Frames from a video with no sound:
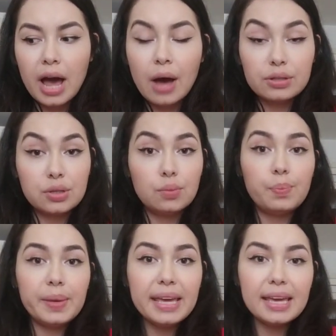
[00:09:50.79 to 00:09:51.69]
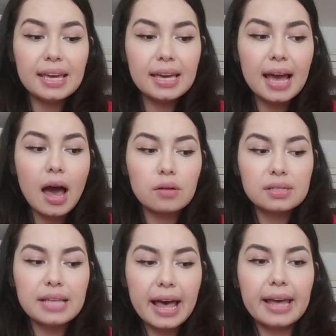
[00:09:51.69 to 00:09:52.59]
how to be
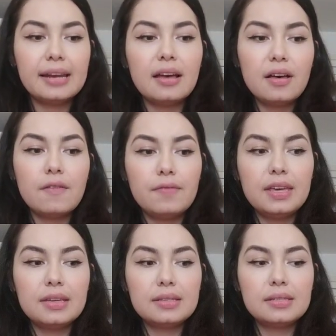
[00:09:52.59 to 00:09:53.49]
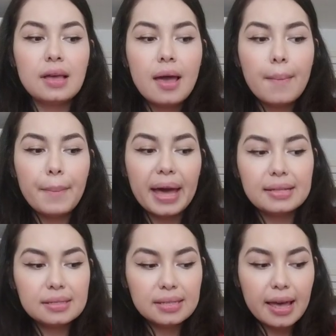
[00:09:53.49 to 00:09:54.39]
outside of this
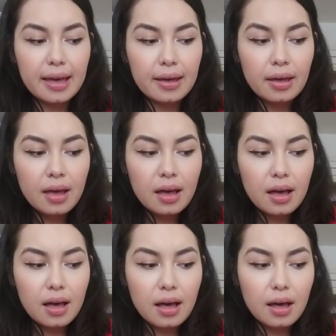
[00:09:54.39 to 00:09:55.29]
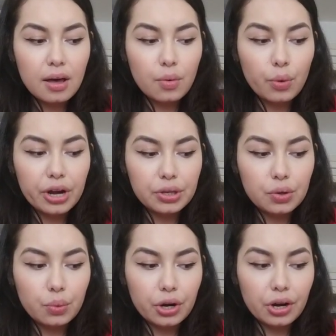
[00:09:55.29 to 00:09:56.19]
mindset where
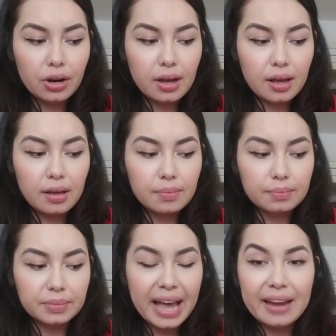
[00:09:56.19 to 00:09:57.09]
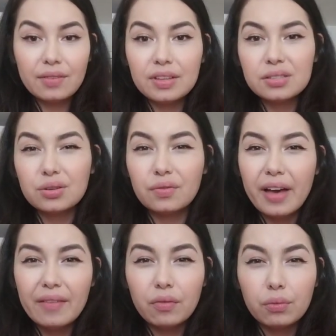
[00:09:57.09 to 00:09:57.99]
you were kind of in
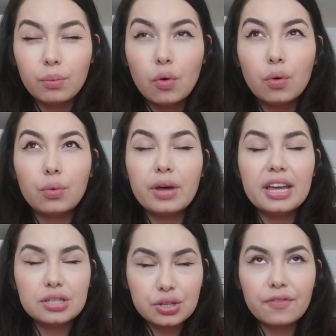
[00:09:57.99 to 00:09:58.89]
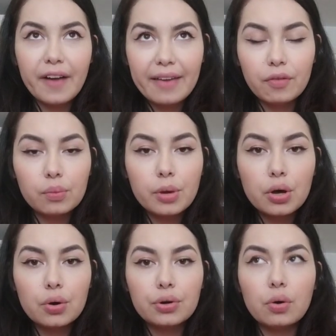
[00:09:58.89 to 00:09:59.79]
survival
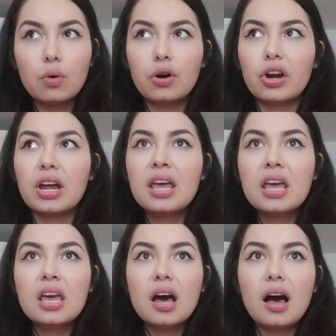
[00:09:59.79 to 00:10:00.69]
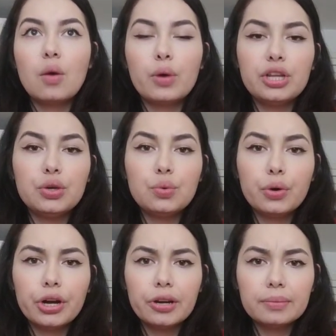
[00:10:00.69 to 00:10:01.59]
mode, or when you
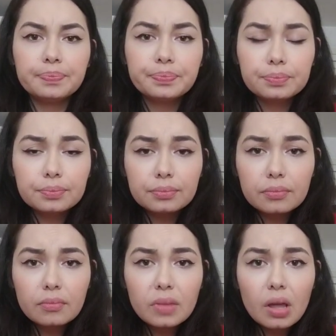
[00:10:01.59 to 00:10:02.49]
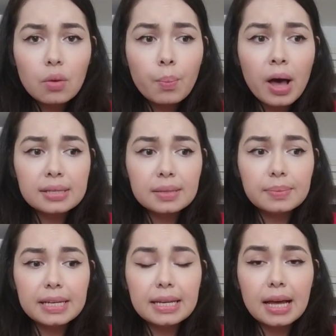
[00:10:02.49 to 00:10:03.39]
were
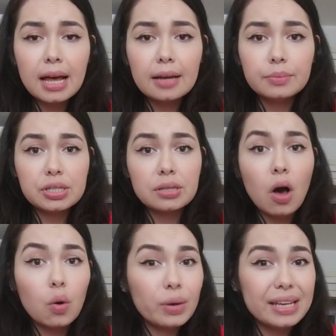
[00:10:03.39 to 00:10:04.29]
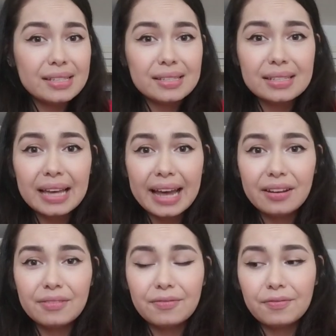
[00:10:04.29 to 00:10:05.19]
possibly just always
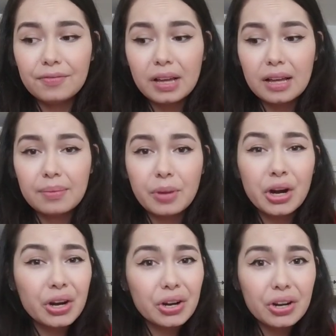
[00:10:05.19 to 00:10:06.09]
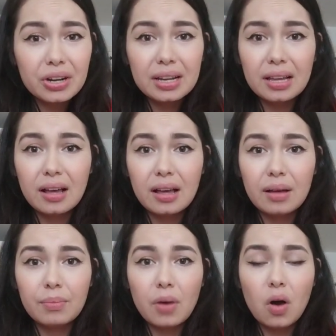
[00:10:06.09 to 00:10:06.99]
kind of hurt,
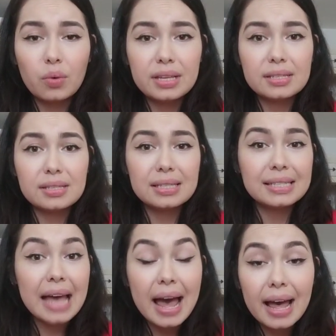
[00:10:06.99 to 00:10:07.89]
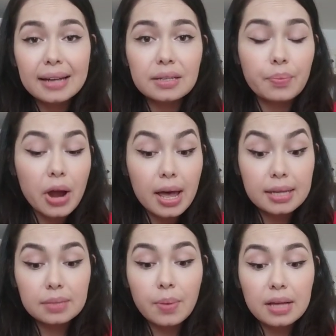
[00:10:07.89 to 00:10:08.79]
always sad,
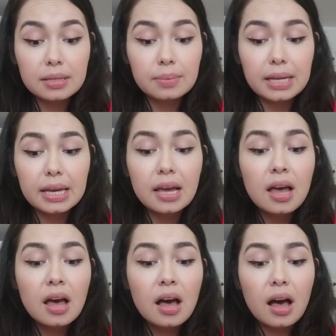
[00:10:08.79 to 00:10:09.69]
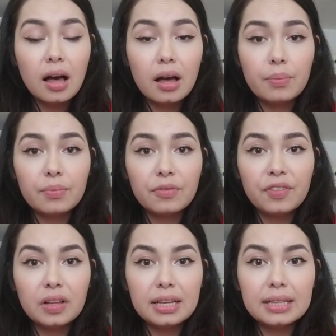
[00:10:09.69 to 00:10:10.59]
depressed, possibly
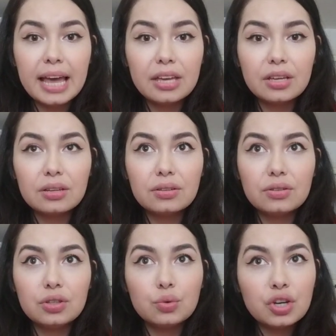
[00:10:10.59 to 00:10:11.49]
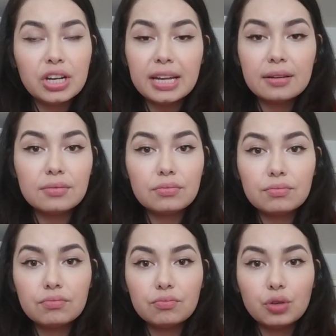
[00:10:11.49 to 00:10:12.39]
feeling like you couldn't
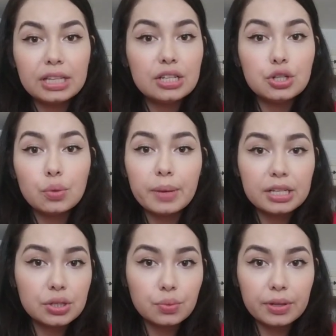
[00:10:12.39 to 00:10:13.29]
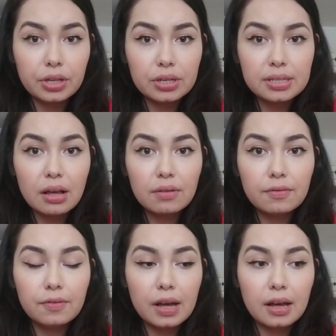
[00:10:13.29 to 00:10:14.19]
really do much with
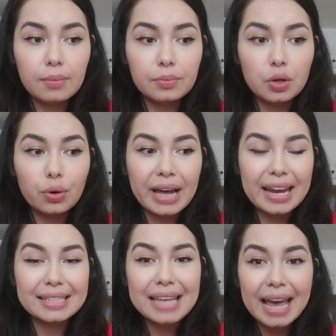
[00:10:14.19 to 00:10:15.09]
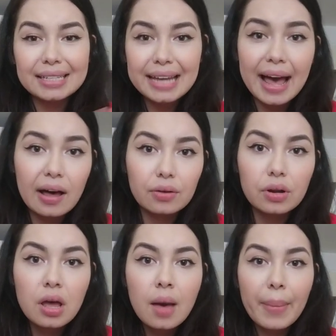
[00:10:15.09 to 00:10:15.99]
yourself. You were kind of tied
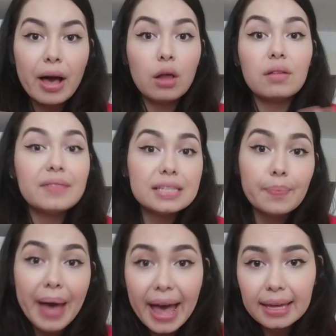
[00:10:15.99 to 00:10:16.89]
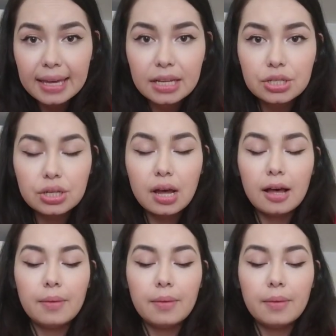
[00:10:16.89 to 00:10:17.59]
down by all of this baggage.